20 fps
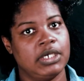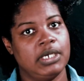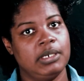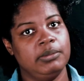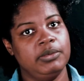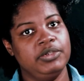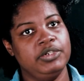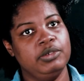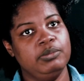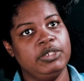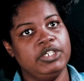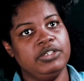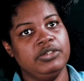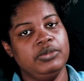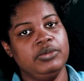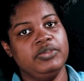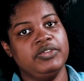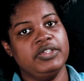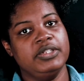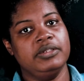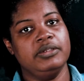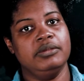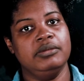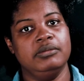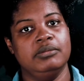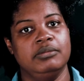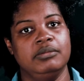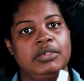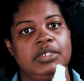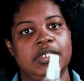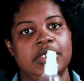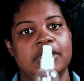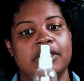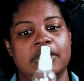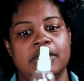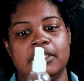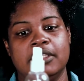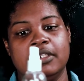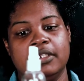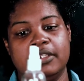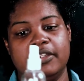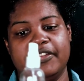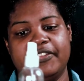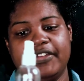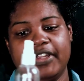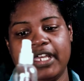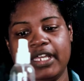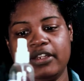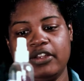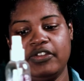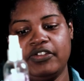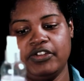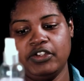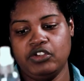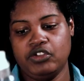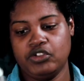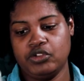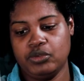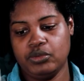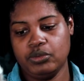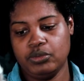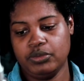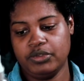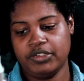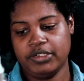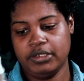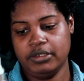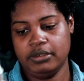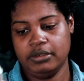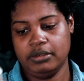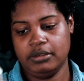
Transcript: I'm going to be using the Sign Essentials